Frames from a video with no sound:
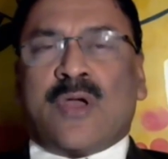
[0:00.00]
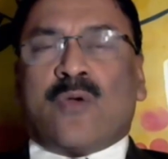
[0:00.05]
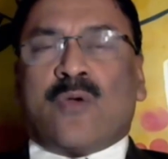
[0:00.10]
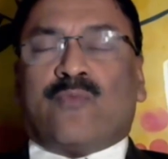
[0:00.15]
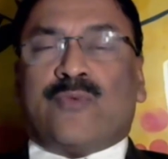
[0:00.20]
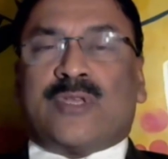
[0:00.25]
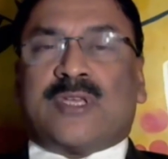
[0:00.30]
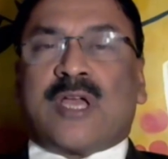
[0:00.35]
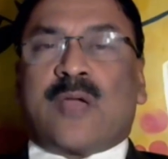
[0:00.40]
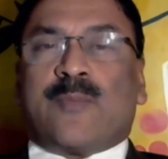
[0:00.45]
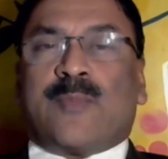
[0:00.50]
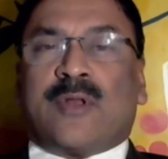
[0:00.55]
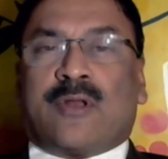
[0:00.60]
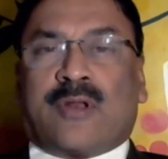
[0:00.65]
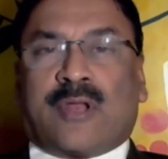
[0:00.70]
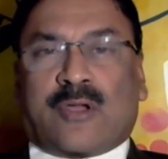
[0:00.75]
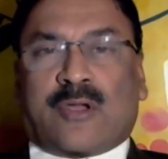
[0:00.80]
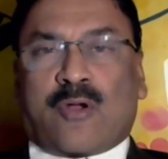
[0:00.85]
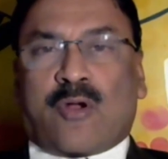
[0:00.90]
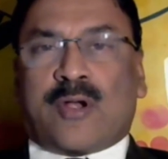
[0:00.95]
which have been
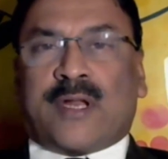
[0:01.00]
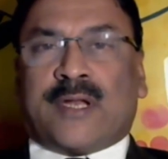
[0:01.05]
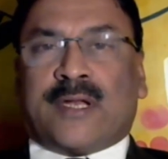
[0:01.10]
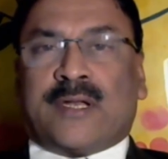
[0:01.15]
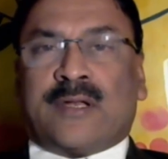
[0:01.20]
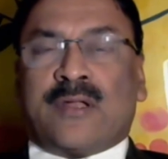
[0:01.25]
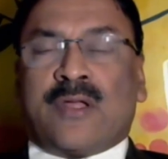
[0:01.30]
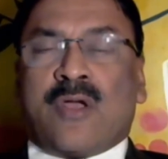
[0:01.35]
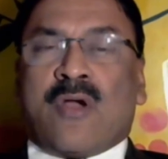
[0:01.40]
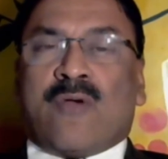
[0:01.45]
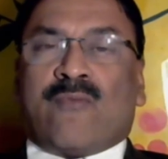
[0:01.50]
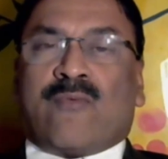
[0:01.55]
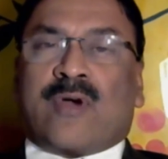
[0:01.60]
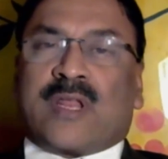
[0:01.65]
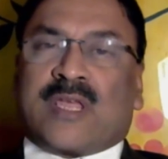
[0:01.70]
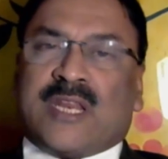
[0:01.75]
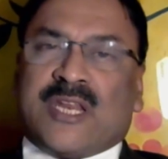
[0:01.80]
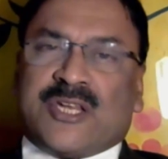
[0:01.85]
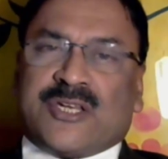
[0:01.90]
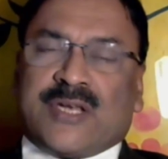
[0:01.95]
recorded for
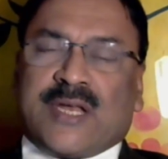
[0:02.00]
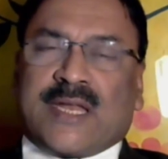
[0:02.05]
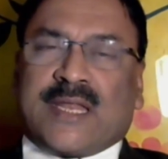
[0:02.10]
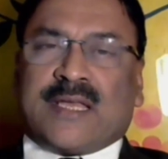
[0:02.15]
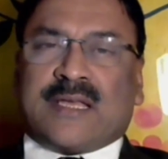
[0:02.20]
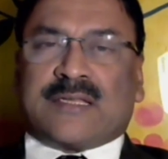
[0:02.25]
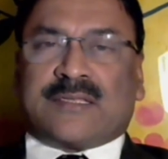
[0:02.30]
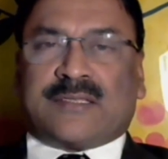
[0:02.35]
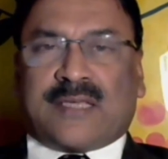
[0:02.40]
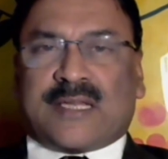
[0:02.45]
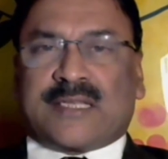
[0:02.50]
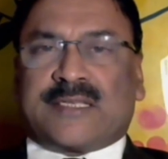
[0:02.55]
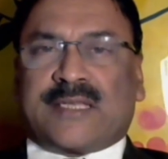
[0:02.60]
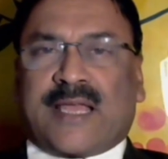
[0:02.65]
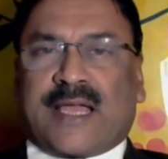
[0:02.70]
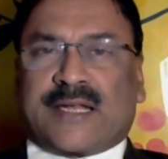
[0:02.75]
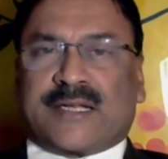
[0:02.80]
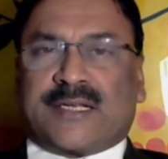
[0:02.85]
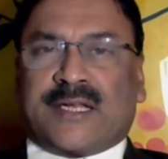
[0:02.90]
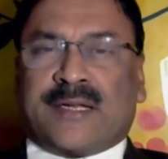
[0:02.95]
initiating a search
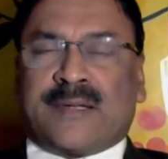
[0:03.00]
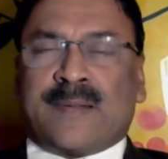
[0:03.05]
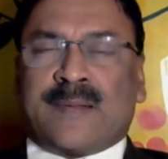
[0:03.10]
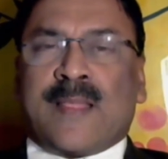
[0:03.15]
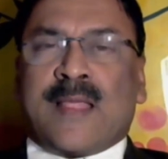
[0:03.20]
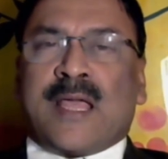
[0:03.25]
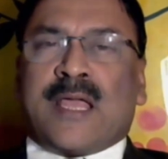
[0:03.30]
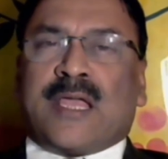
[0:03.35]
action